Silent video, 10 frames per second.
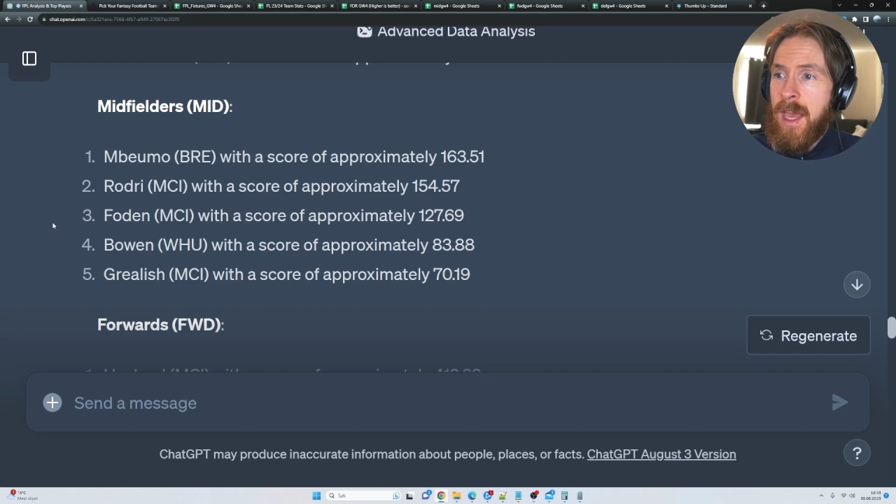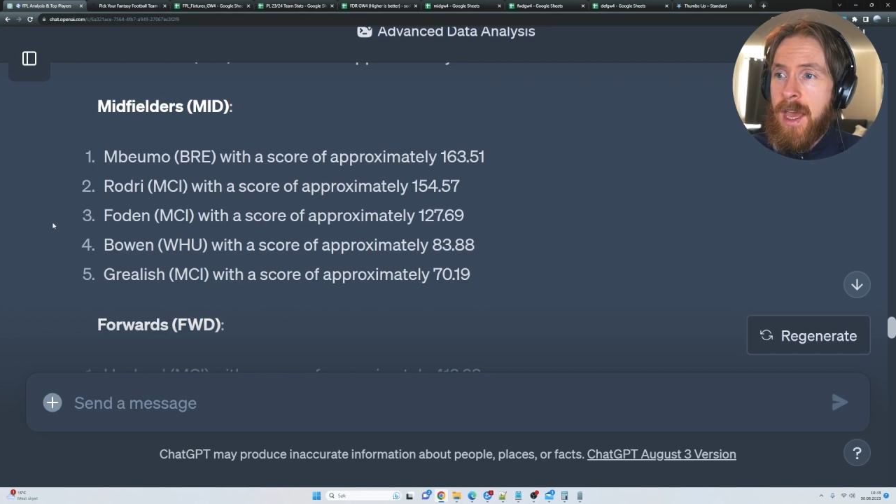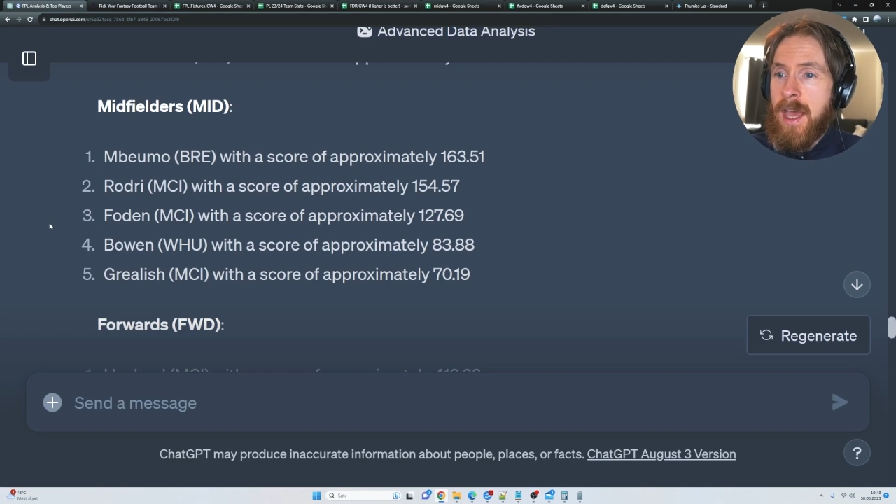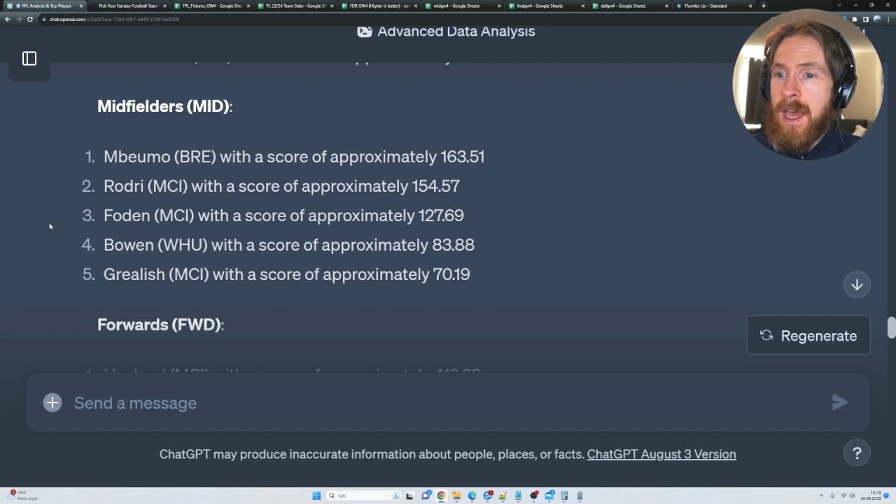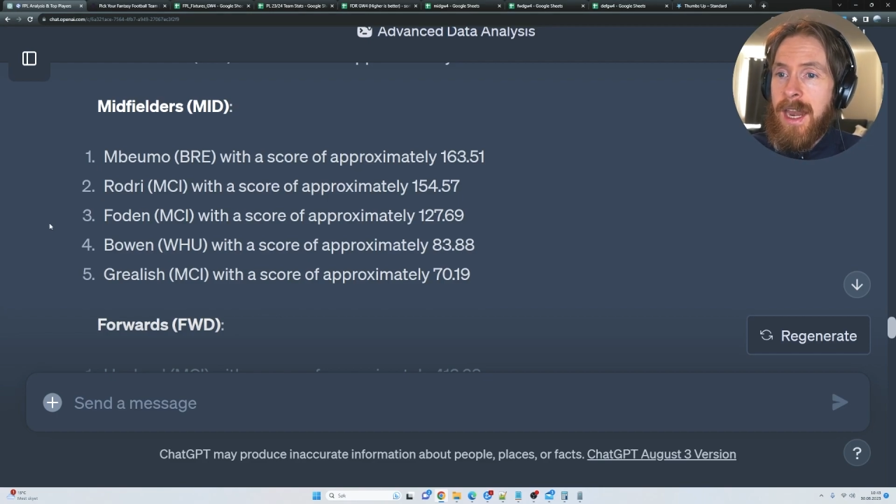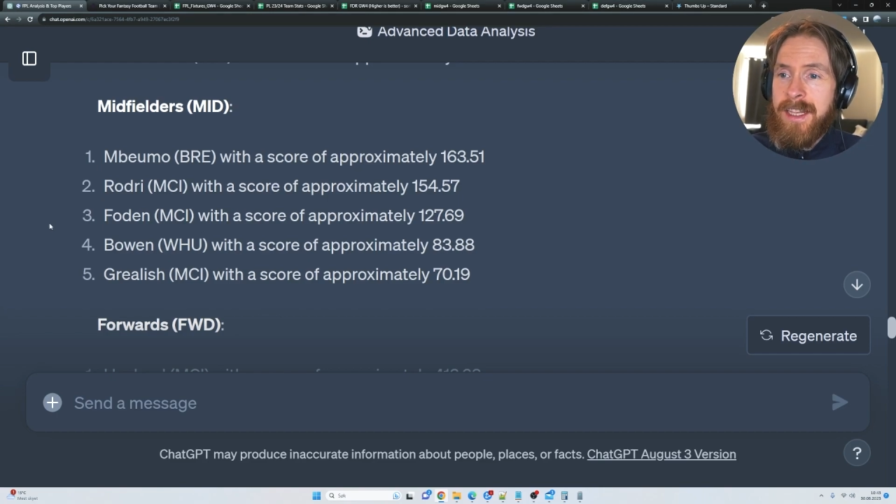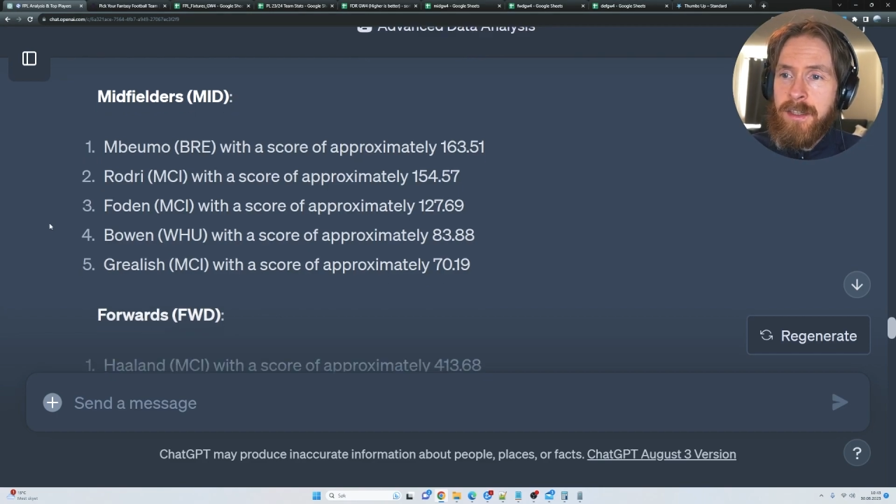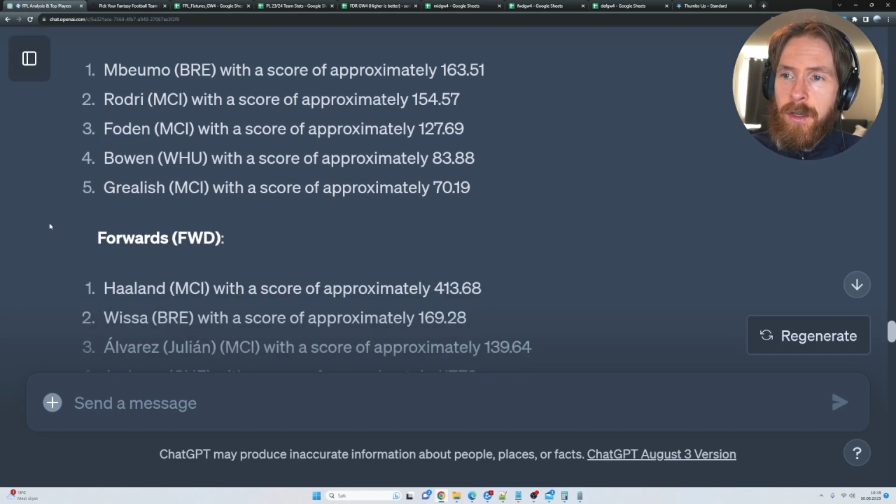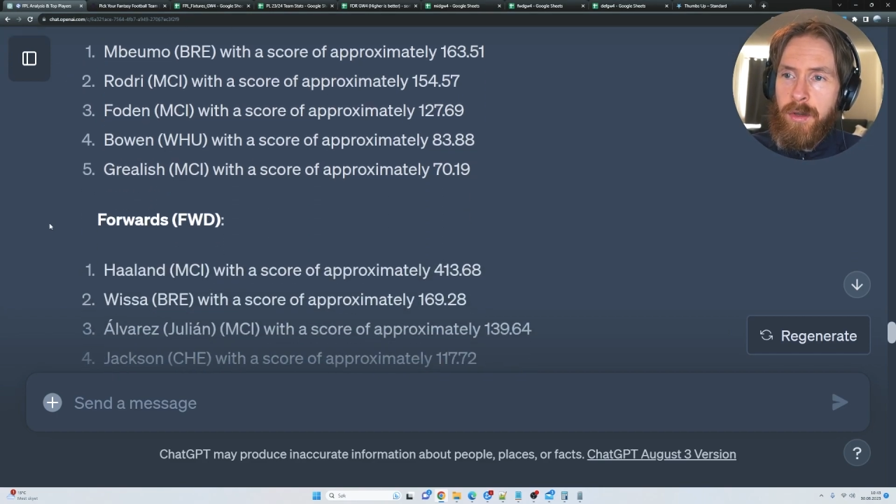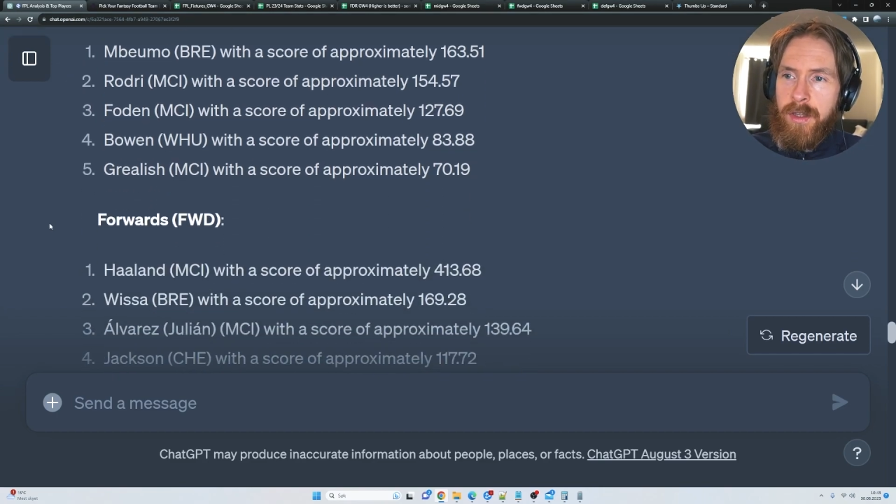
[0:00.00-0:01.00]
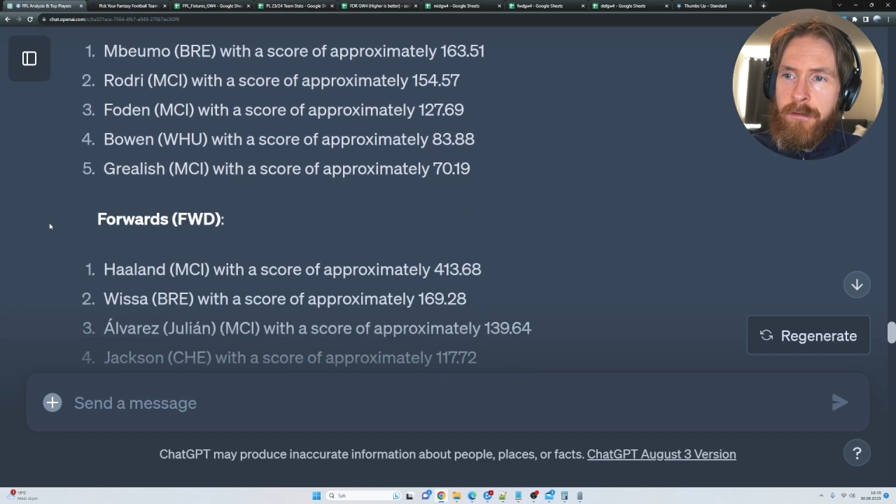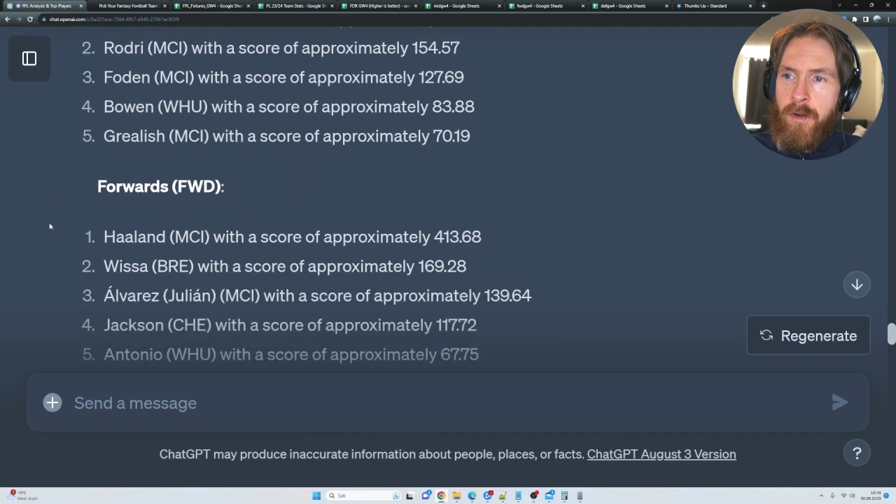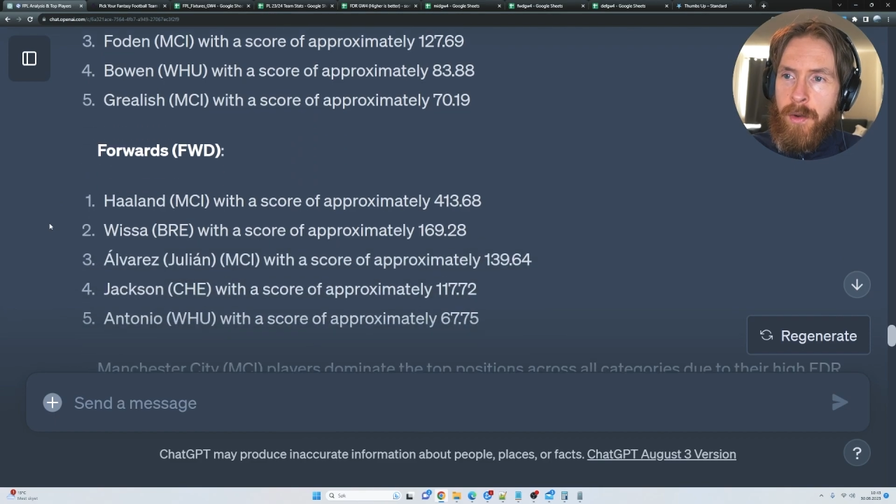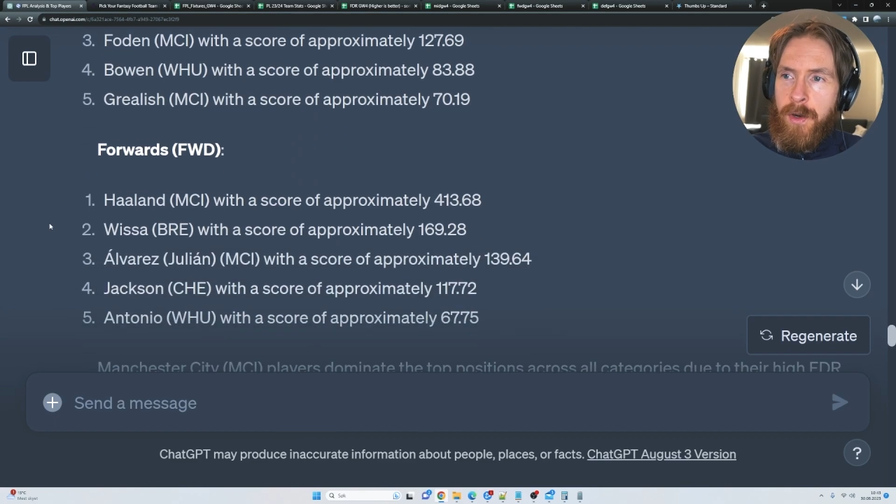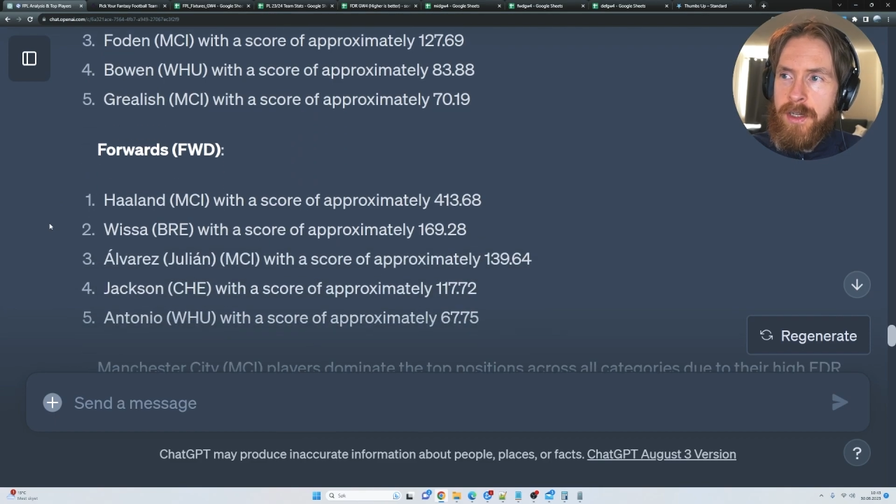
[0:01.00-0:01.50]
And let's take a look at the
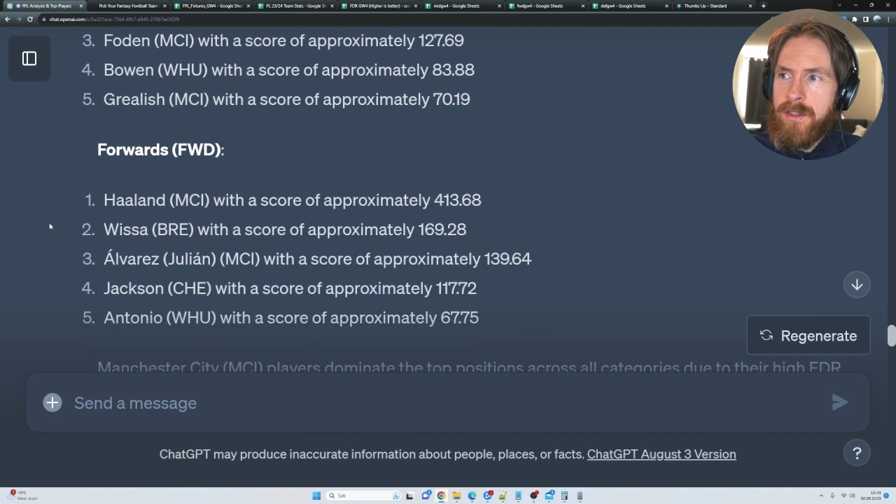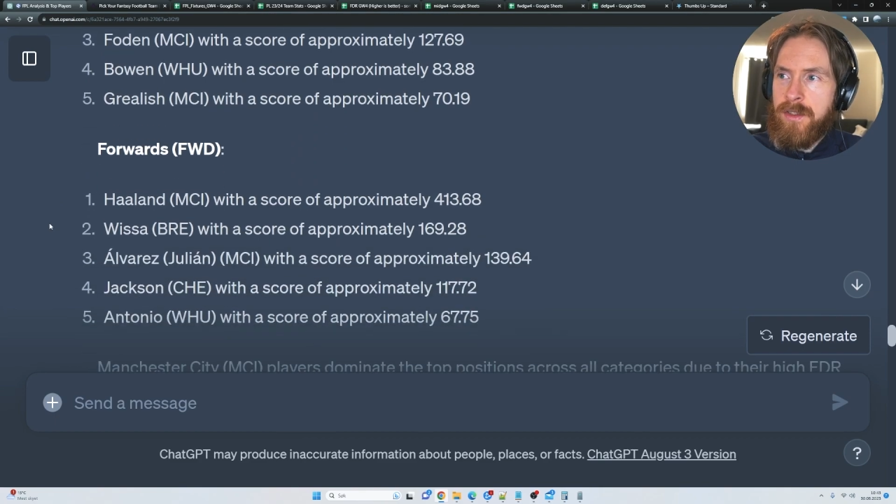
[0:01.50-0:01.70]
forwards.